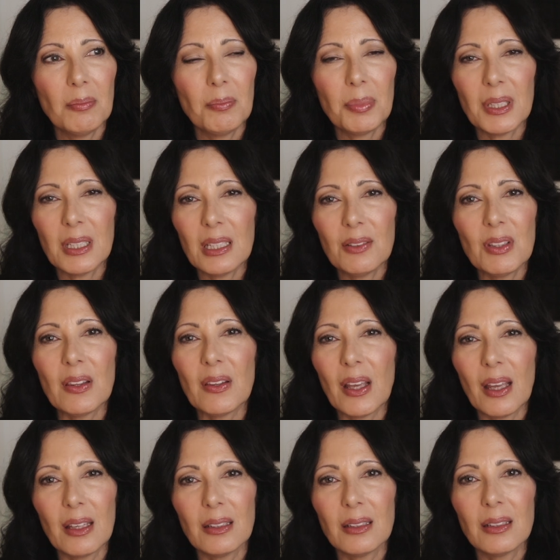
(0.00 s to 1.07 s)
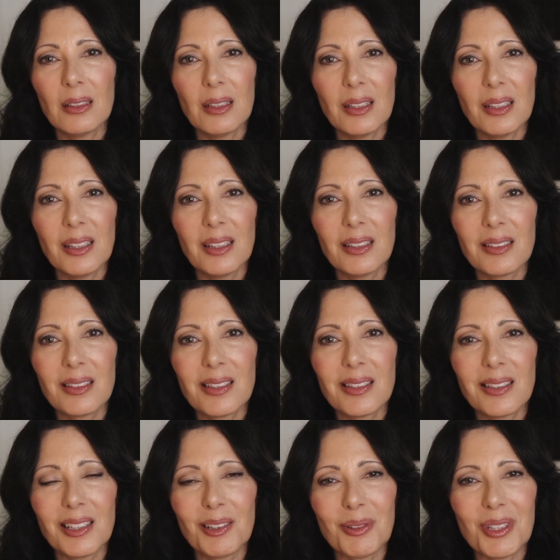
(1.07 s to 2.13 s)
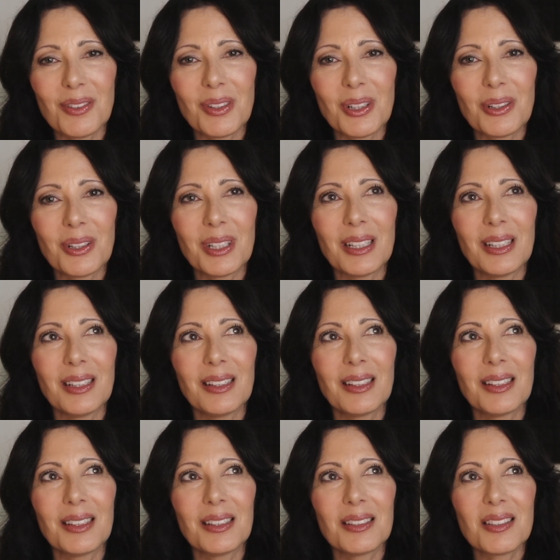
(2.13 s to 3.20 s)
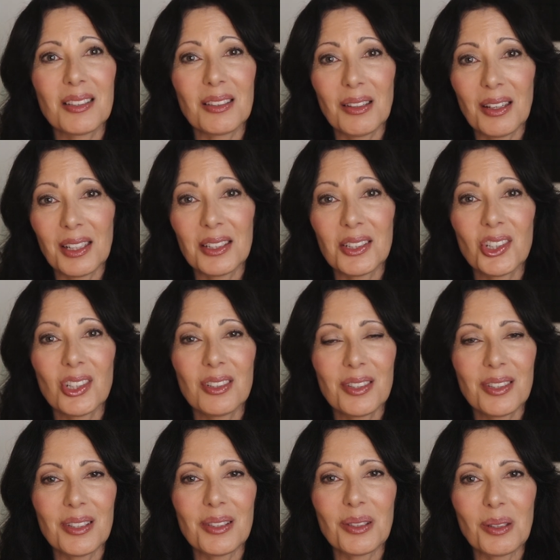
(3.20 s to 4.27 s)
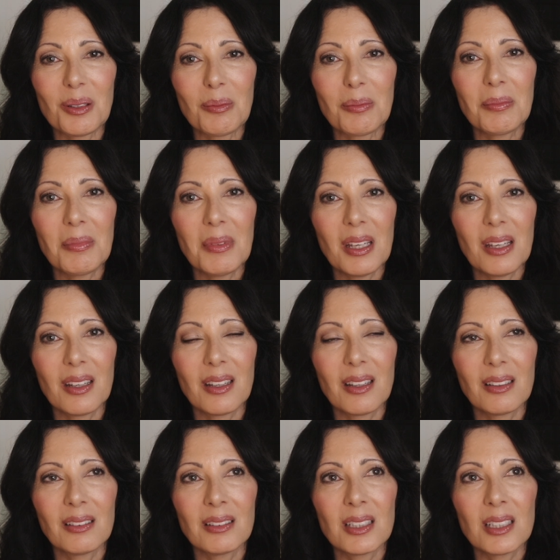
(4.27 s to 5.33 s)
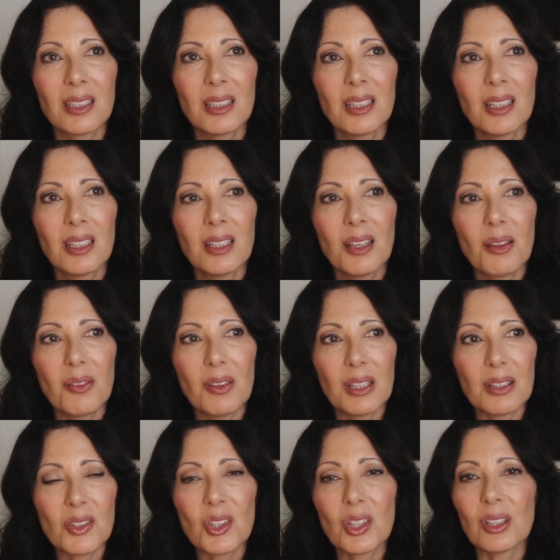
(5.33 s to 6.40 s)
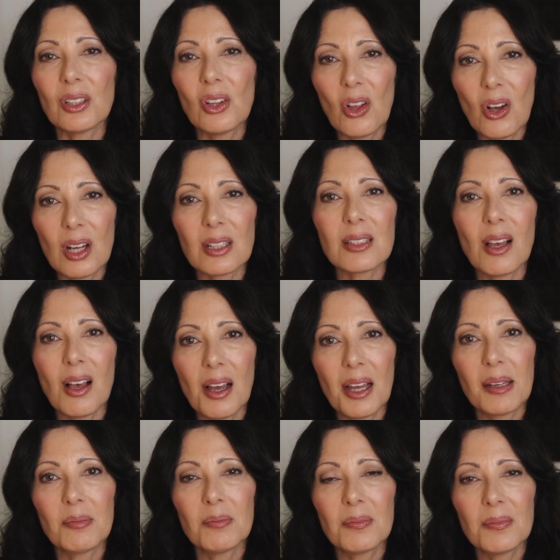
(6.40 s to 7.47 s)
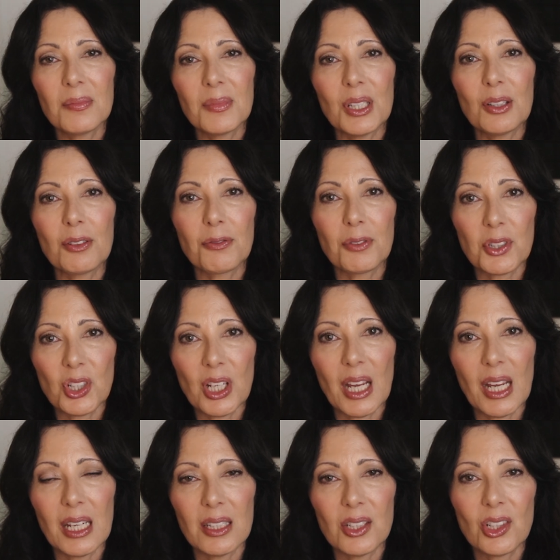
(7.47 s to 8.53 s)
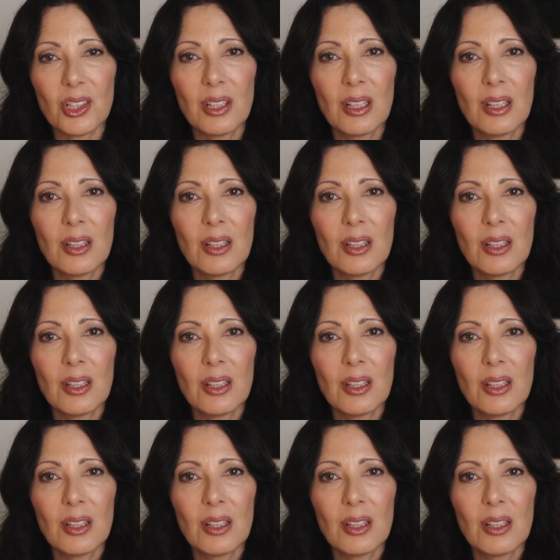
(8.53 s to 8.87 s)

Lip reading: But even then, it was a very sluggish system, and things took a long time, for change.